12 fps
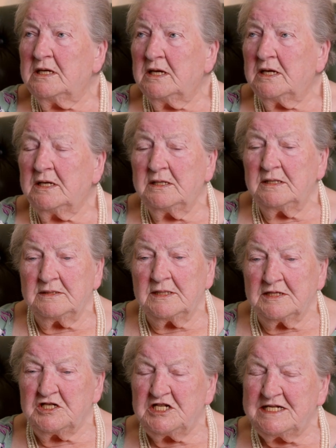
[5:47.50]

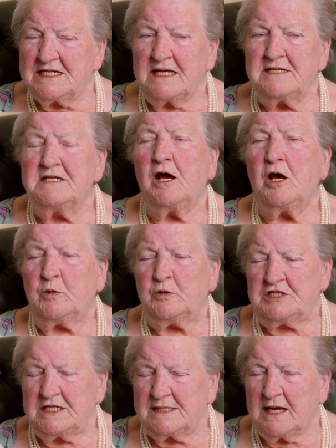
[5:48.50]
And she said, no.
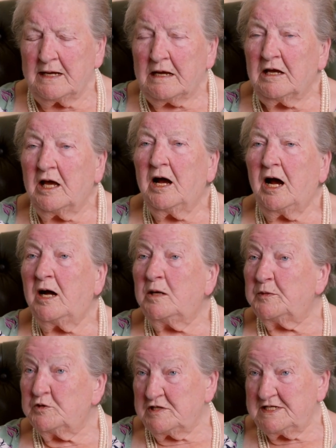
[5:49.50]
She said, I'll
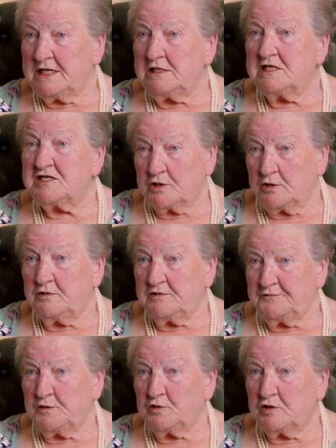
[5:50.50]
put it in your scooter
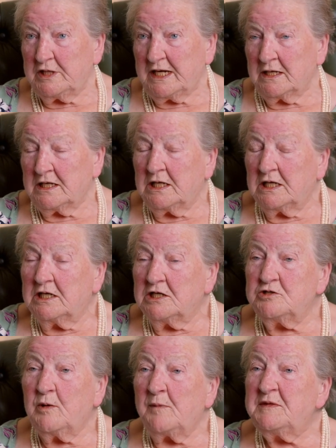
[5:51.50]
for you.
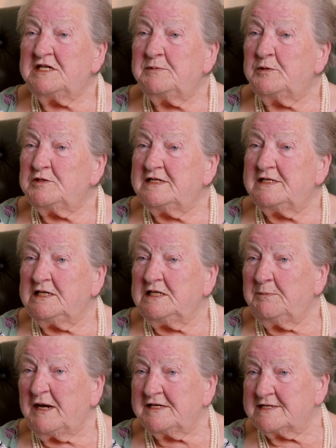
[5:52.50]
Do you want me to put it in
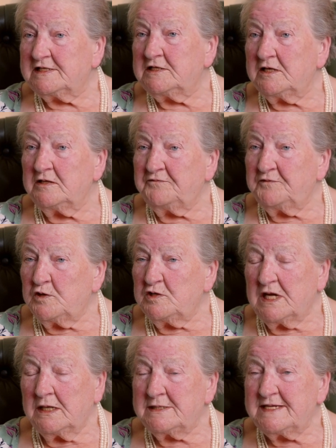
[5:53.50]
your basket at the front?
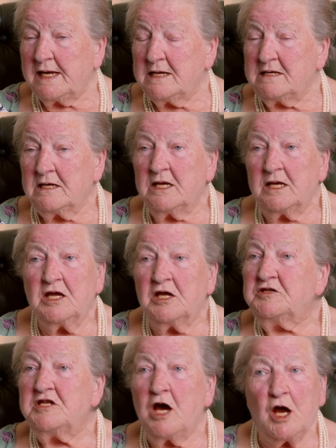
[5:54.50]
I said,
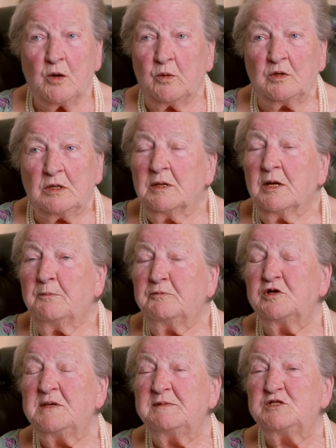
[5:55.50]
no,
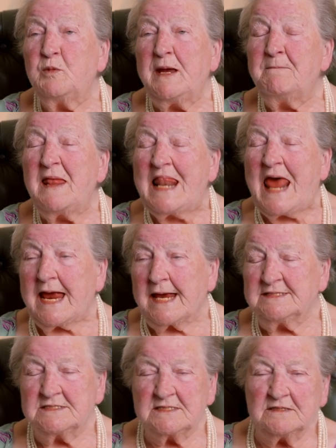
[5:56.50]
put it between my
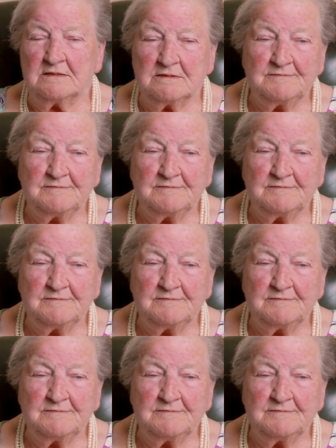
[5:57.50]
legs.